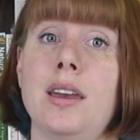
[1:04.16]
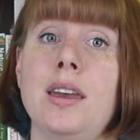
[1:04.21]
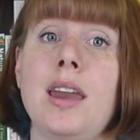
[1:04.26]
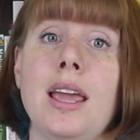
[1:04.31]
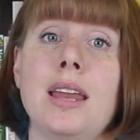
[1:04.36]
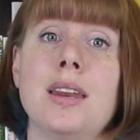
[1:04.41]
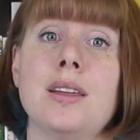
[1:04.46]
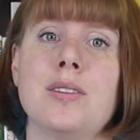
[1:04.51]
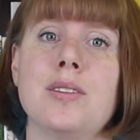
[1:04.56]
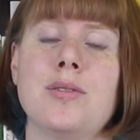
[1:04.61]

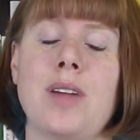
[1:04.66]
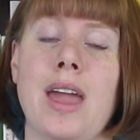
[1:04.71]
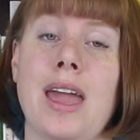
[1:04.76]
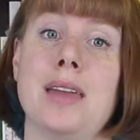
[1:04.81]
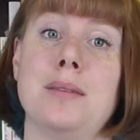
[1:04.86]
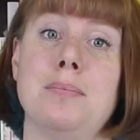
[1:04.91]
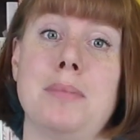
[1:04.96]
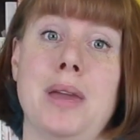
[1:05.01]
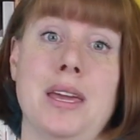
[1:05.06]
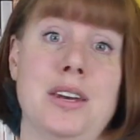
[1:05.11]
native
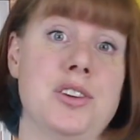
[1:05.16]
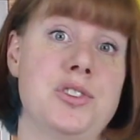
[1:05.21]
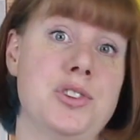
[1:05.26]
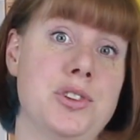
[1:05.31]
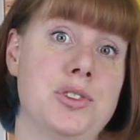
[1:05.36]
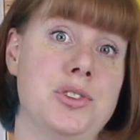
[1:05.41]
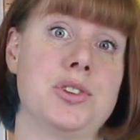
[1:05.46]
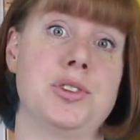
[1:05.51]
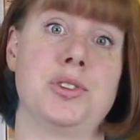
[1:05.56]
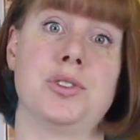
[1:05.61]
and
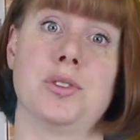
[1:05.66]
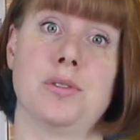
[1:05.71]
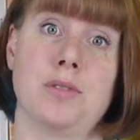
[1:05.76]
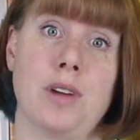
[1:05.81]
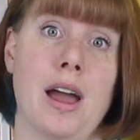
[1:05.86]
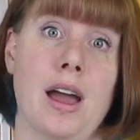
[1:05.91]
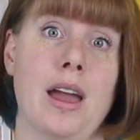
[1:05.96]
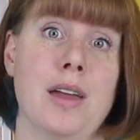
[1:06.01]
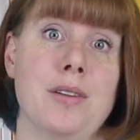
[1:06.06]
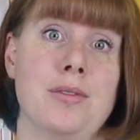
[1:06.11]
manages to
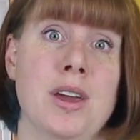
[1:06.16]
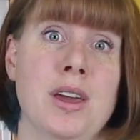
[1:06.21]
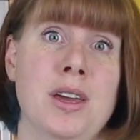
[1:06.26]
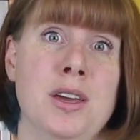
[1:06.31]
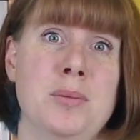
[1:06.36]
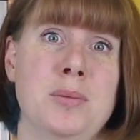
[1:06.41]
survive.